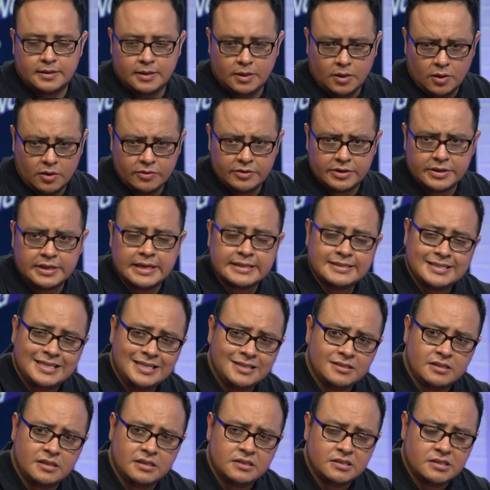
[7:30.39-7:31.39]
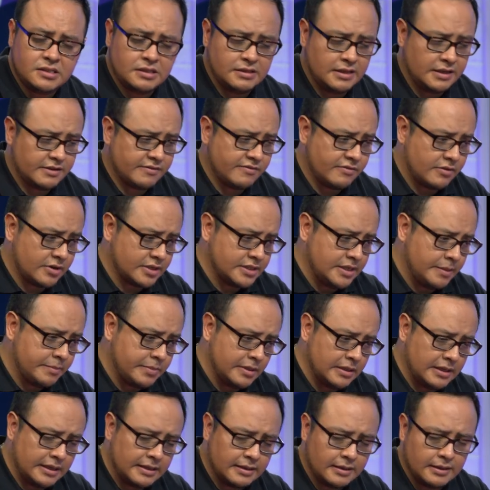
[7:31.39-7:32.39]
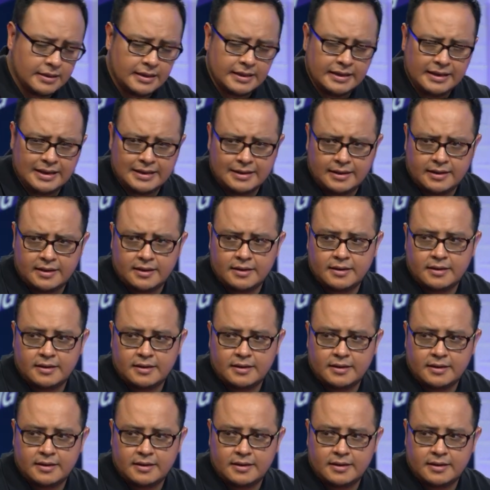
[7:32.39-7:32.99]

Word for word: other assistants, like for example, uh,